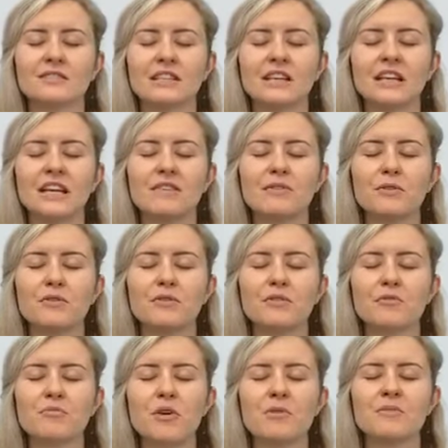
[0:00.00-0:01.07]
going to give you a
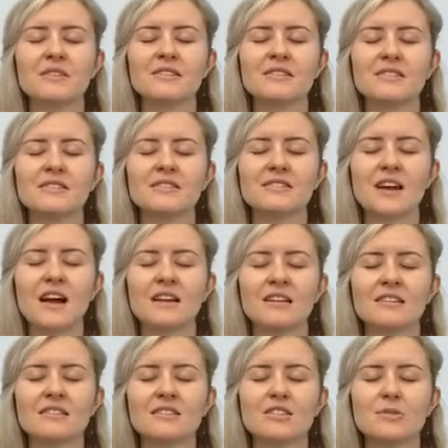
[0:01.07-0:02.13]
few moments in
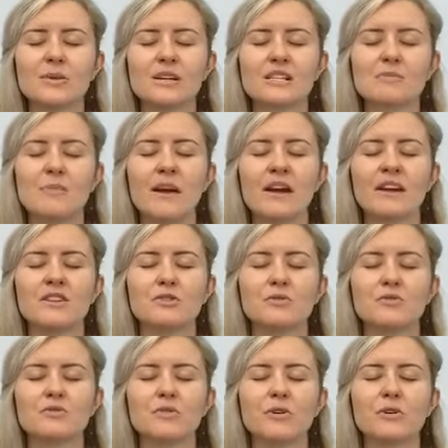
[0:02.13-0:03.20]
silence to expand
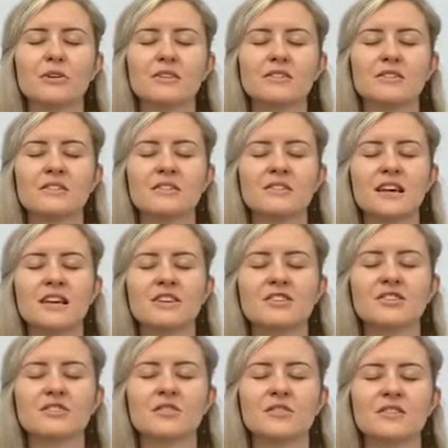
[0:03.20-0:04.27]
your focus and
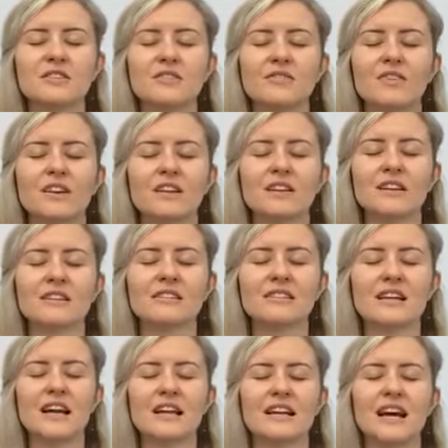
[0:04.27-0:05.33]
attention on this feeling
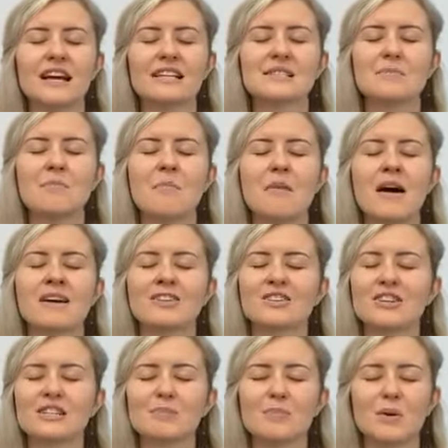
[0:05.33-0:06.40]
state as
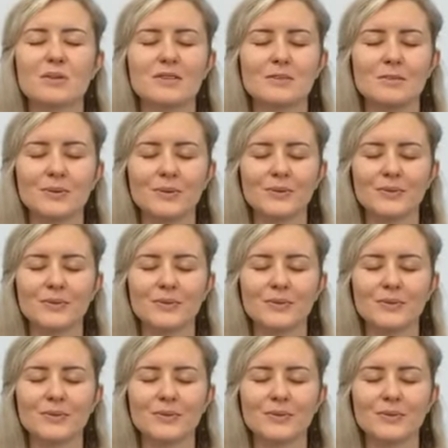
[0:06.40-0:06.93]
much as possible.